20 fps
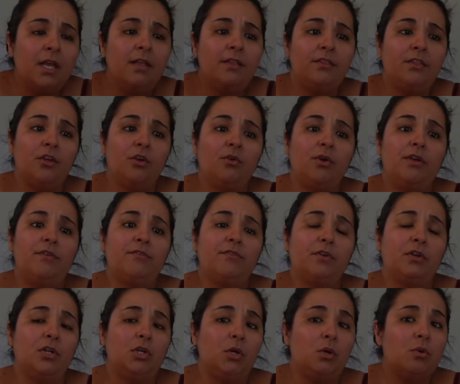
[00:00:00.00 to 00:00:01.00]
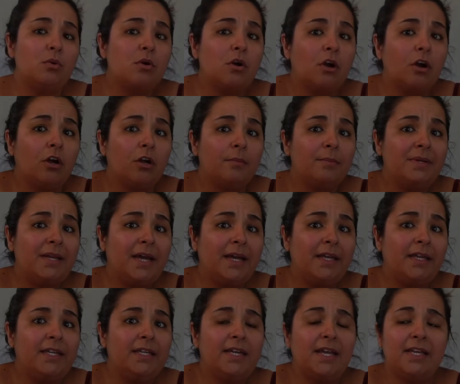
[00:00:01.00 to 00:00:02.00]
They're great for a low carb
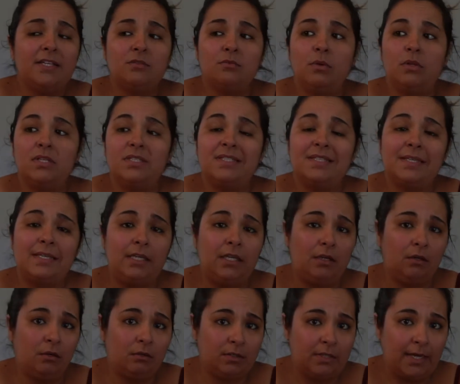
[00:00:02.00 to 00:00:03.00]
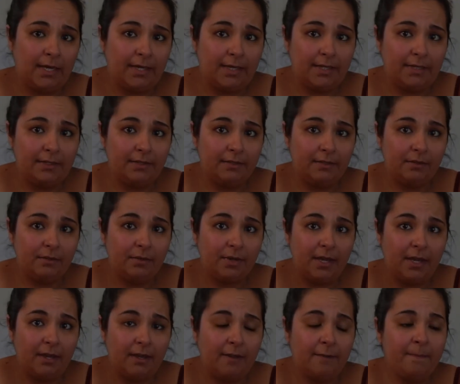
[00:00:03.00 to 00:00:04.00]
diet as well as a keto diet,
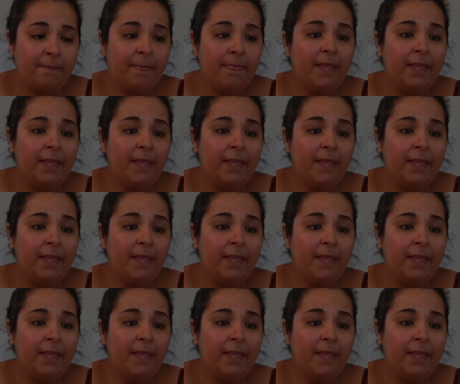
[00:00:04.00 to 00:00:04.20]
okay?